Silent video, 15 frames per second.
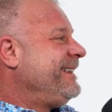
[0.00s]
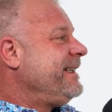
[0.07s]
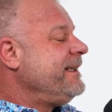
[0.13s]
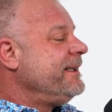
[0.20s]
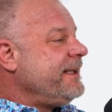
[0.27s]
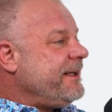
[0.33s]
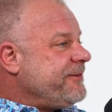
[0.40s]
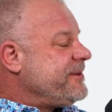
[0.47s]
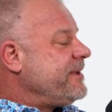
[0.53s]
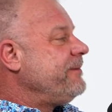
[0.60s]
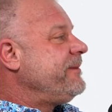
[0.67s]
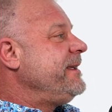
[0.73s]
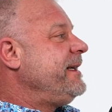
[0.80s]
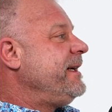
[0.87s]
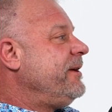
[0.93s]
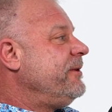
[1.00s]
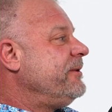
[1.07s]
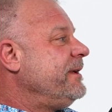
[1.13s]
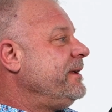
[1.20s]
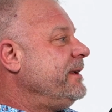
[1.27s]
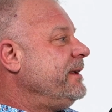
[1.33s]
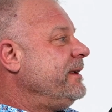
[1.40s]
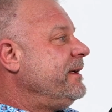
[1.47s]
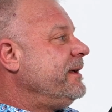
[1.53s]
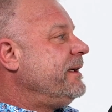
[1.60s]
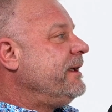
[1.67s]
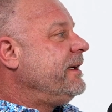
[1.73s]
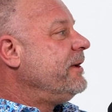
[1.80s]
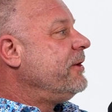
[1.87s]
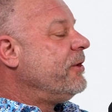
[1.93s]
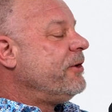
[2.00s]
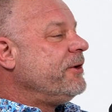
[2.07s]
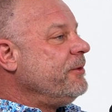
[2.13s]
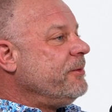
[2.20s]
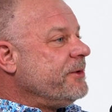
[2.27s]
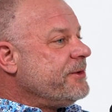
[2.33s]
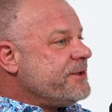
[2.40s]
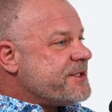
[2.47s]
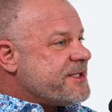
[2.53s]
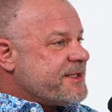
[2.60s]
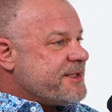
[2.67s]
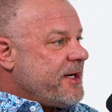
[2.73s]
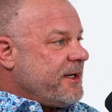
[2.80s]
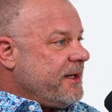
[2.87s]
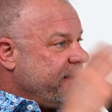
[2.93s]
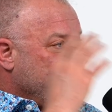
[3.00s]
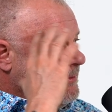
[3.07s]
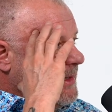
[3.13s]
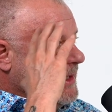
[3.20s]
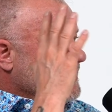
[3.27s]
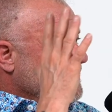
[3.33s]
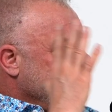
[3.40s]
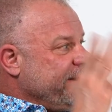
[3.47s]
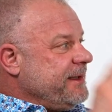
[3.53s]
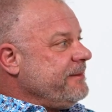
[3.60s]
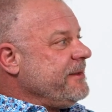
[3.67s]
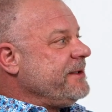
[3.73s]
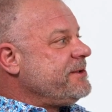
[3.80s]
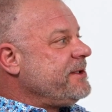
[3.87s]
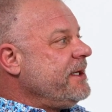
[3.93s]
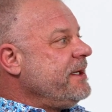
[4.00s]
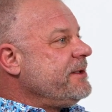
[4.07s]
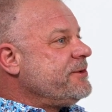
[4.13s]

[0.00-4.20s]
You left something out, or you were just stuck on a mental image.